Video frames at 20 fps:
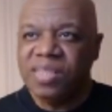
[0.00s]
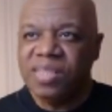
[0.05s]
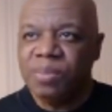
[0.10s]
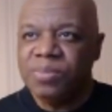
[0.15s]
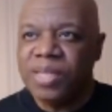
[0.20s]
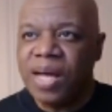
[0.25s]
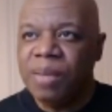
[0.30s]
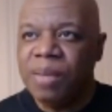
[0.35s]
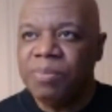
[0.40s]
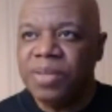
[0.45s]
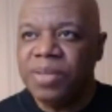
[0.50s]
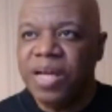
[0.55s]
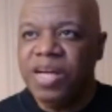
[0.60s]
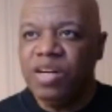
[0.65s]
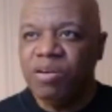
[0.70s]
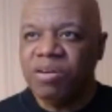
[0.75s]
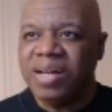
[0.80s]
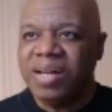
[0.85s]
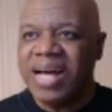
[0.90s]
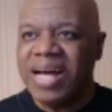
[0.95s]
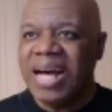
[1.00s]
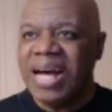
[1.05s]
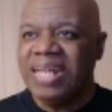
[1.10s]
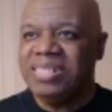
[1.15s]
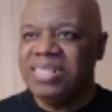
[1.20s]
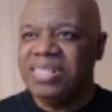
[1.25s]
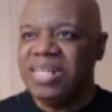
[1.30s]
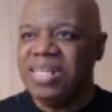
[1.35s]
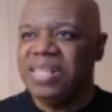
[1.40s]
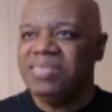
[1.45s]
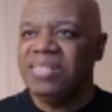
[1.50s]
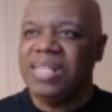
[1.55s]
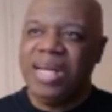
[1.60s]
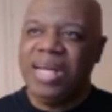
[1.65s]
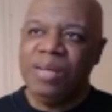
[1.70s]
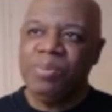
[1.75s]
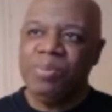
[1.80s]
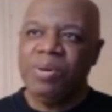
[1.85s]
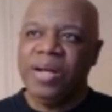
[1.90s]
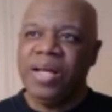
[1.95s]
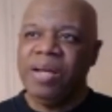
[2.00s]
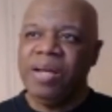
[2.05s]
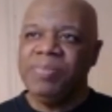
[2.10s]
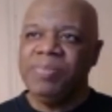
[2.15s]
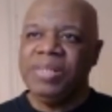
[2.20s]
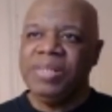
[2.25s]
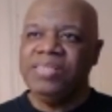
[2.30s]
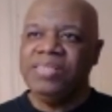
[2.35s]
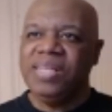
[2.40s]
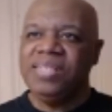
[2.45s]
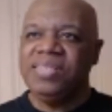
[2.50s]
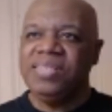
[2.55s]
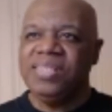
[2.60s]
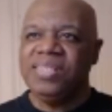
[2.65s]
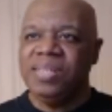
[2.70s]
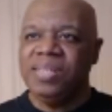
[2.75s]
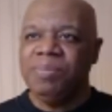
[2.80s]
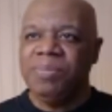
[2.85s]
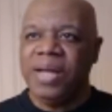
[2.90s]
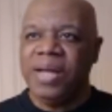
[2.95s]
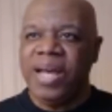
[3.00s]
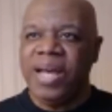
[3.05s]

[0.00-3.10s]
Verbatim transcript: sometime later, God tested Abraham and said to him,